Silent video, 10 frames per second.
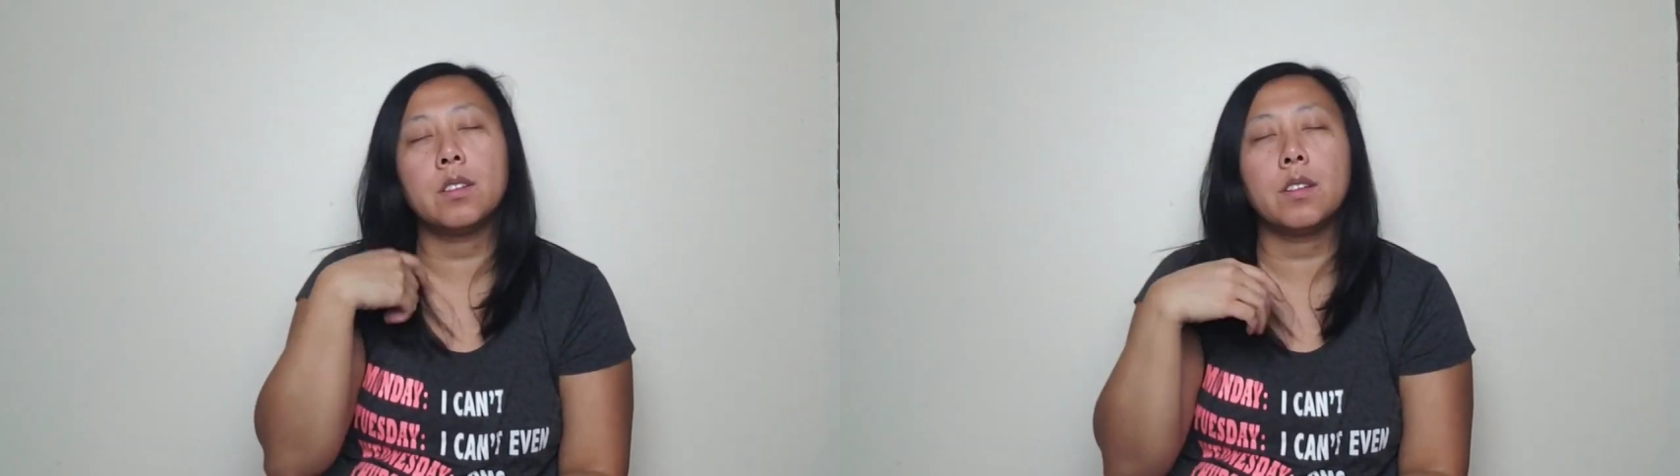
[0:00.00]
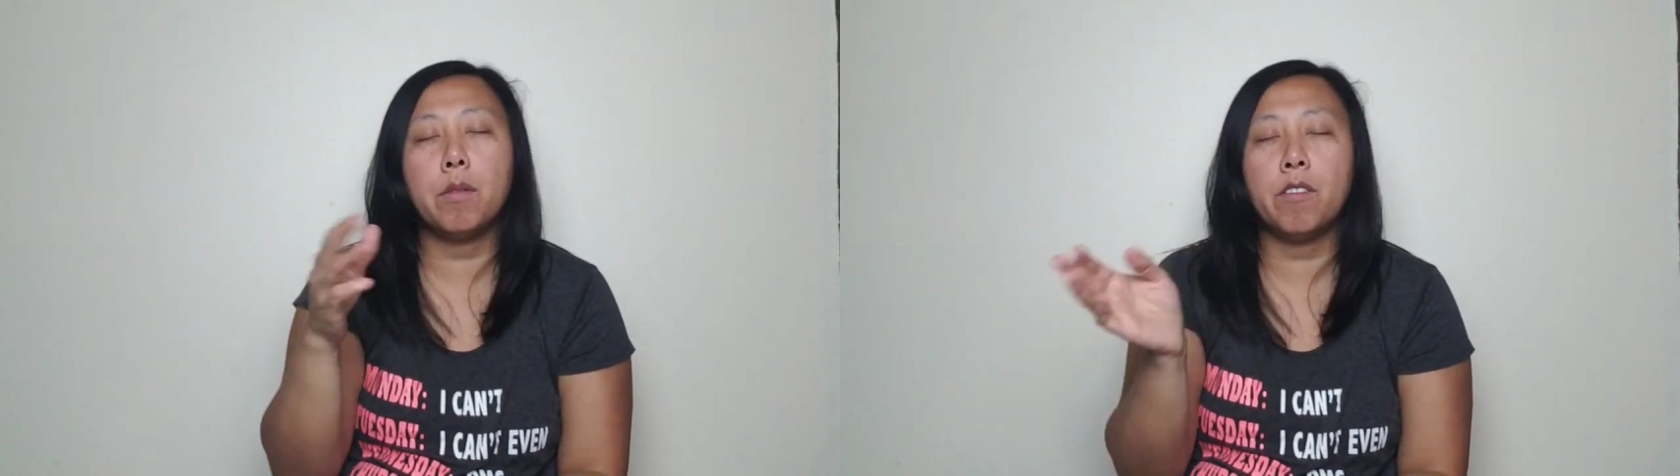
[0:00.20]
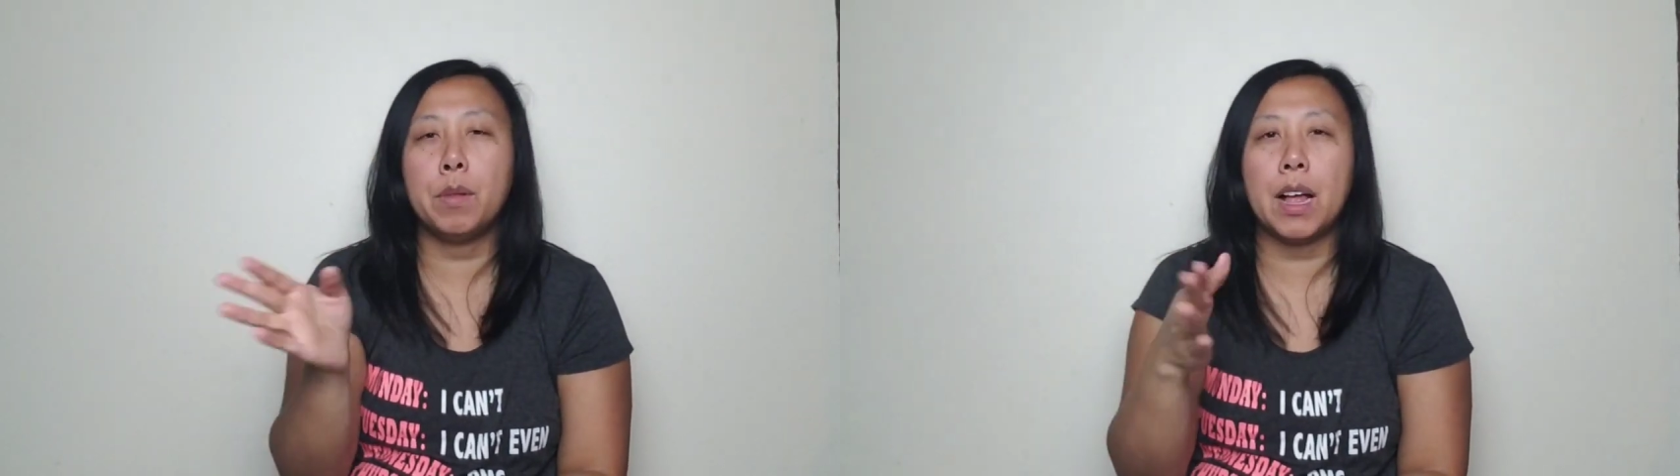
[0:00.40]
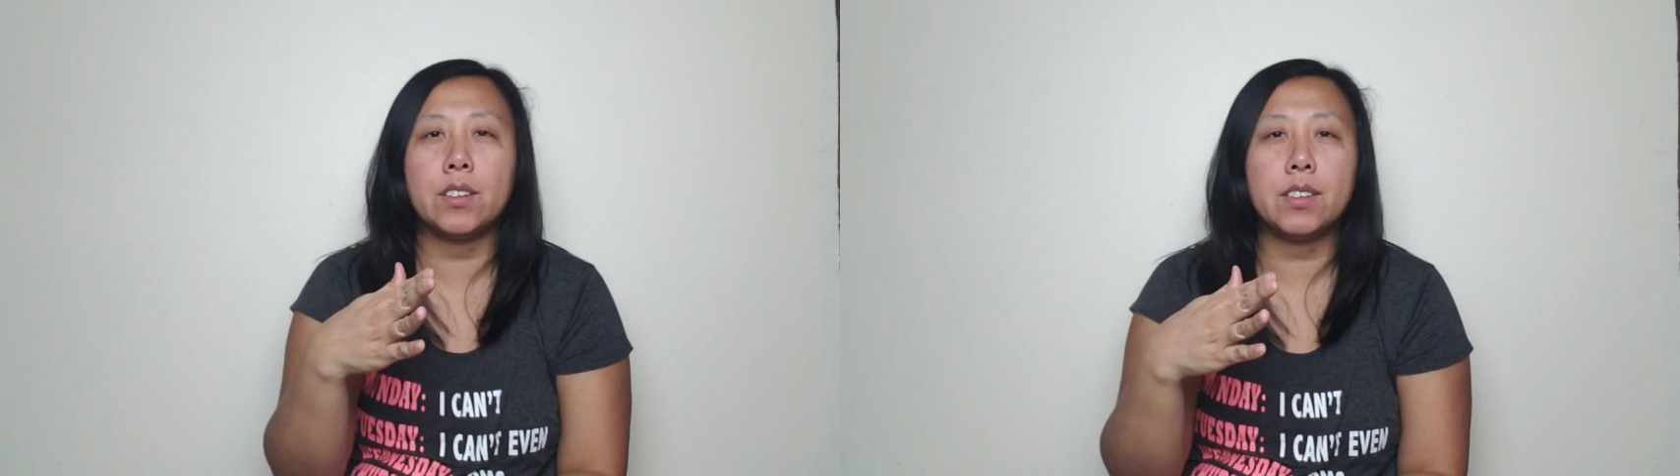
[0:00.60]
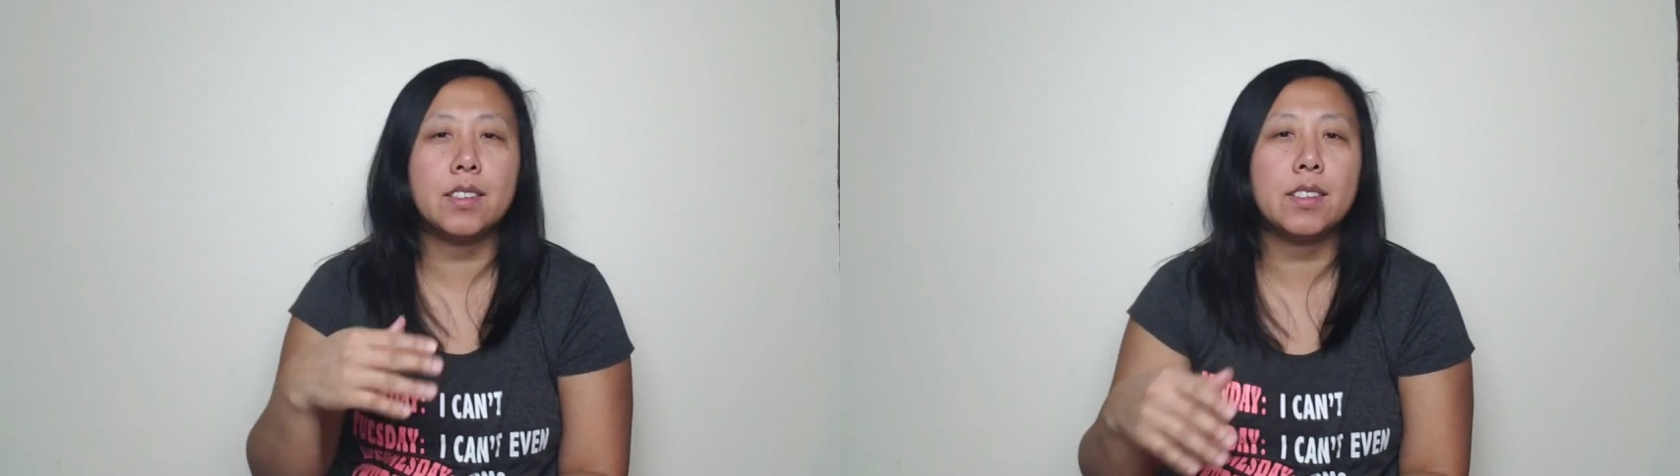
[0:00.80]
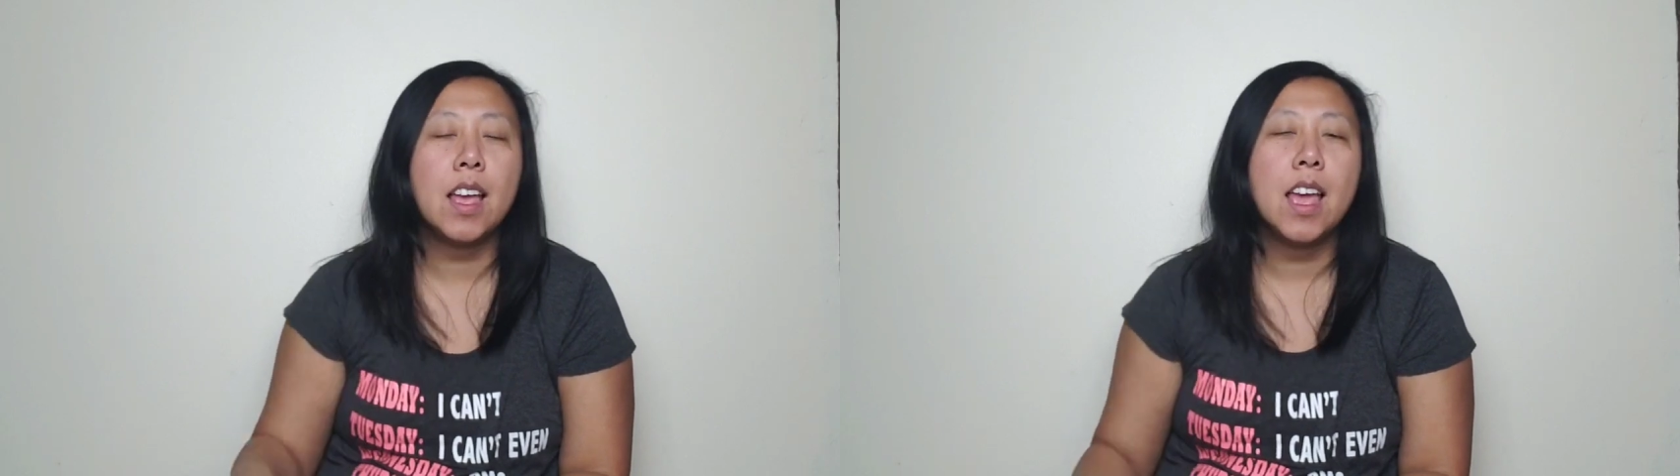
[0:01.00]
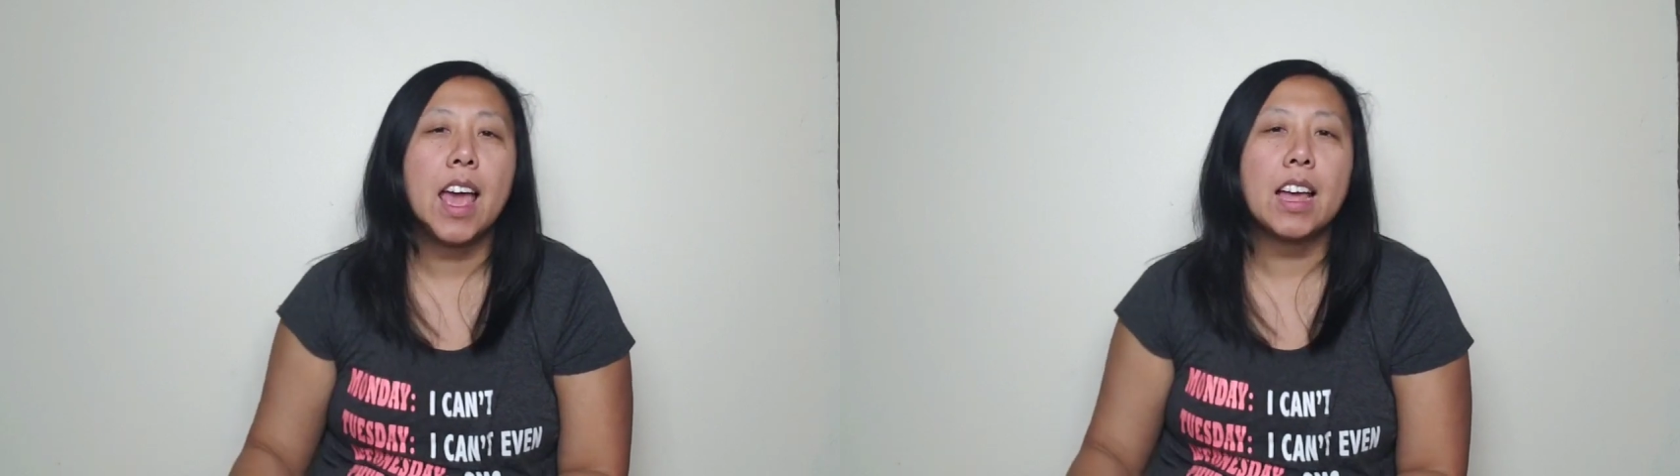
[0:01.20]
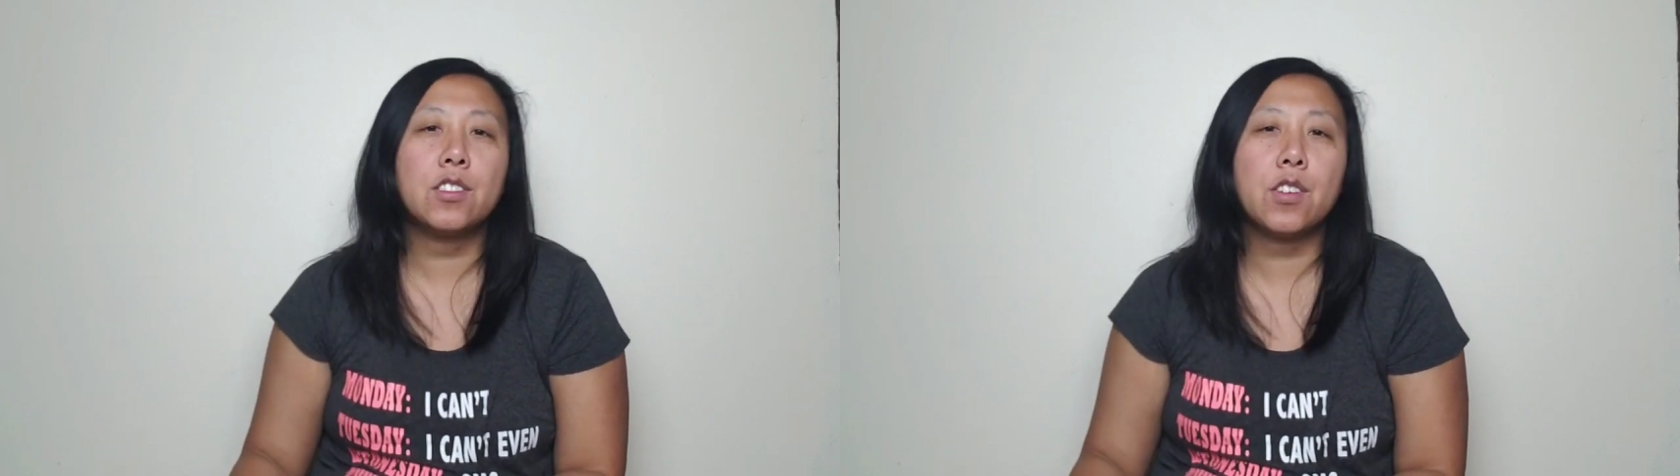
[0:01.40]
of blouses,
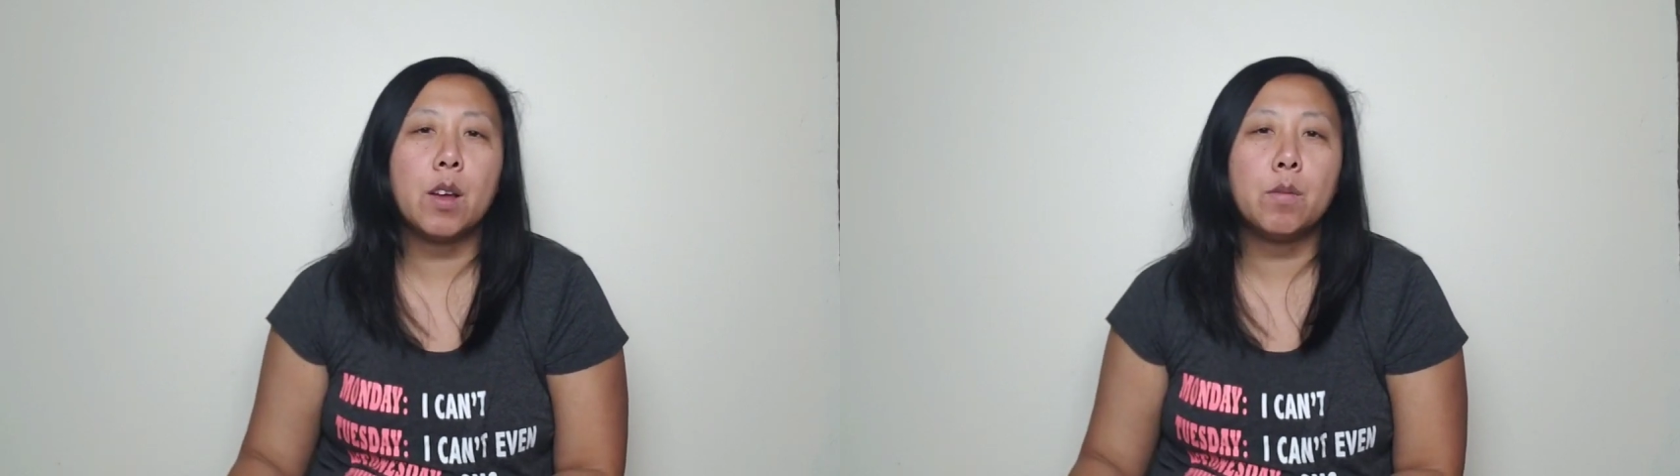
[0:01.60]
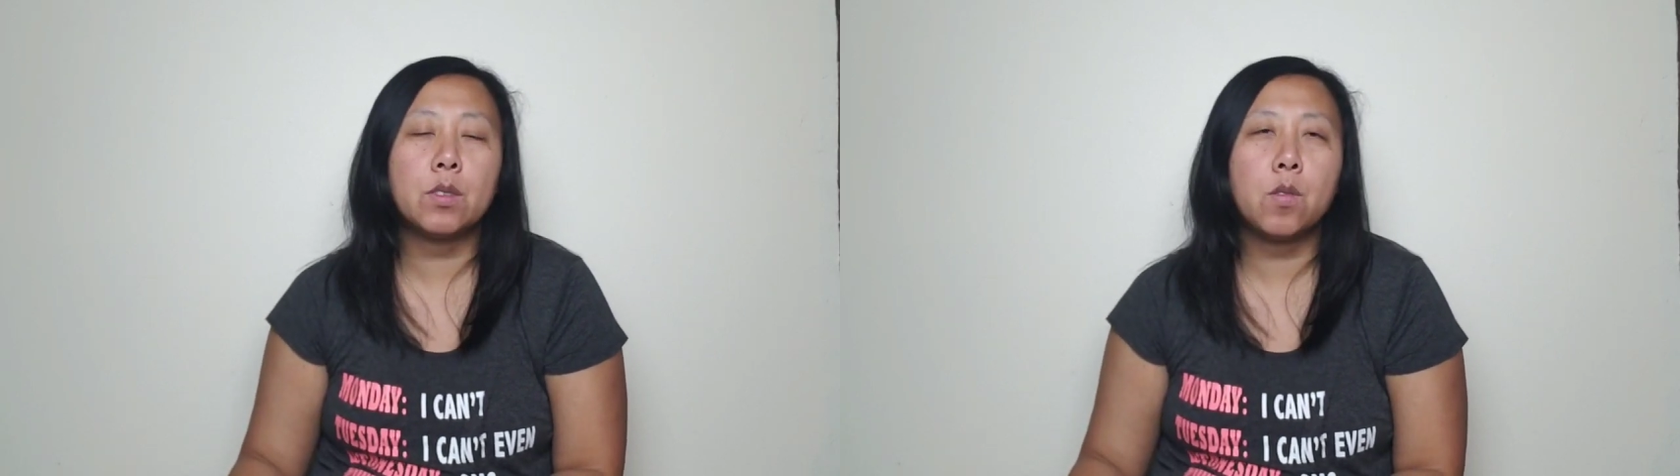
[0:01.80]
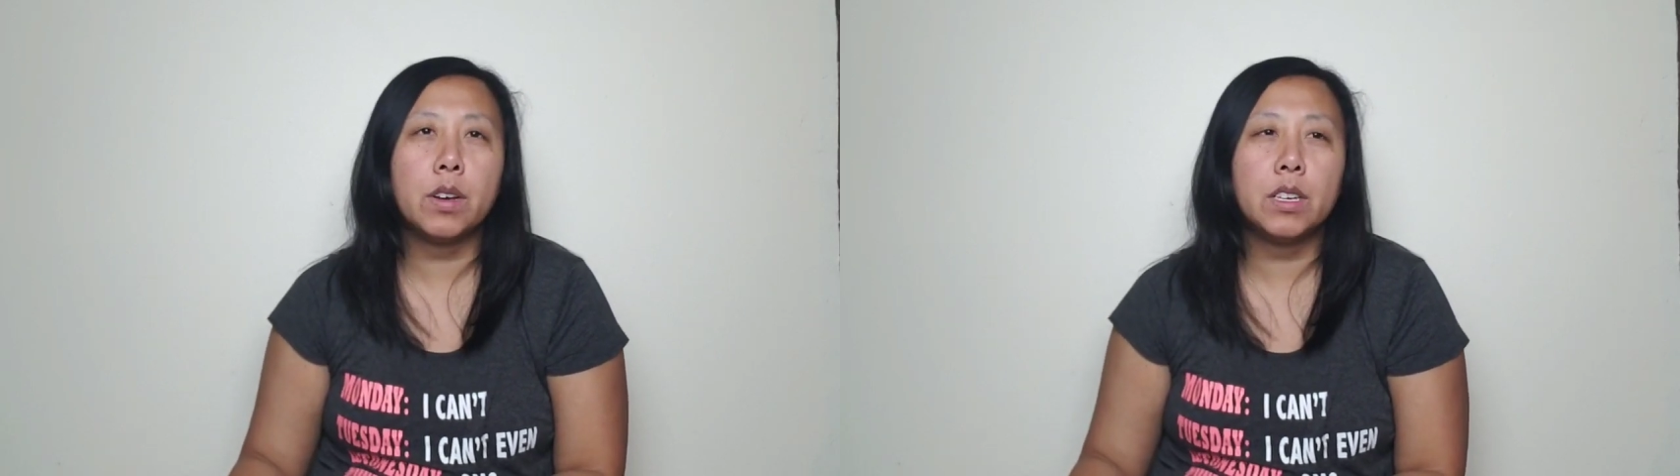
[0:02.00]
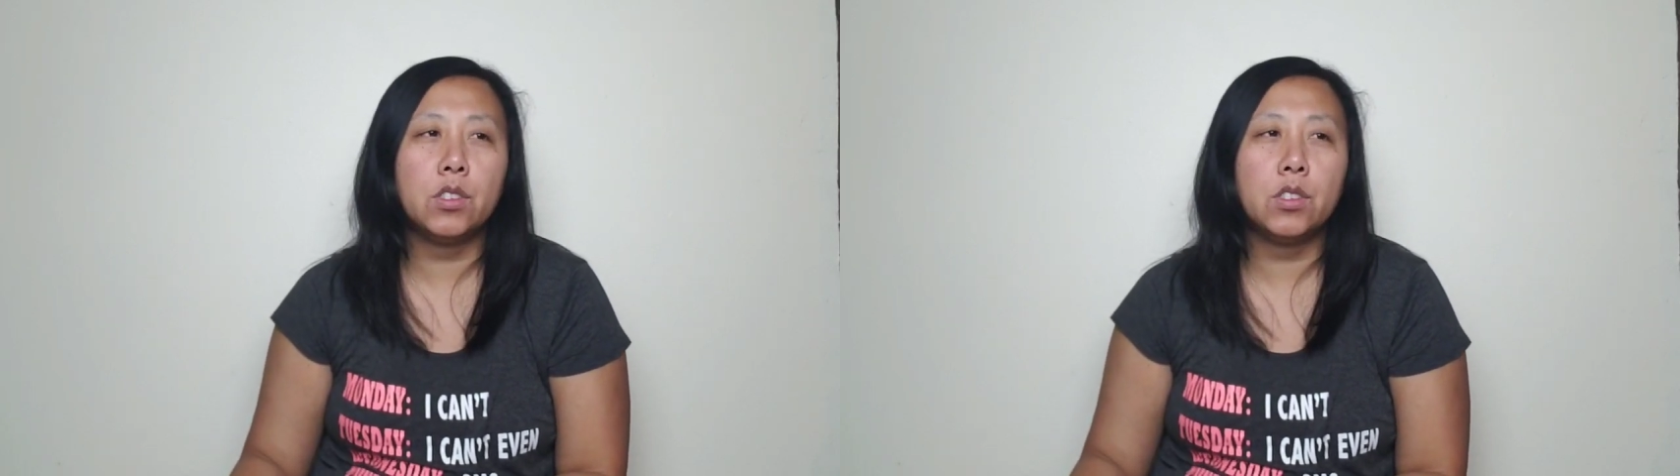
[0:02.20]
and so I was going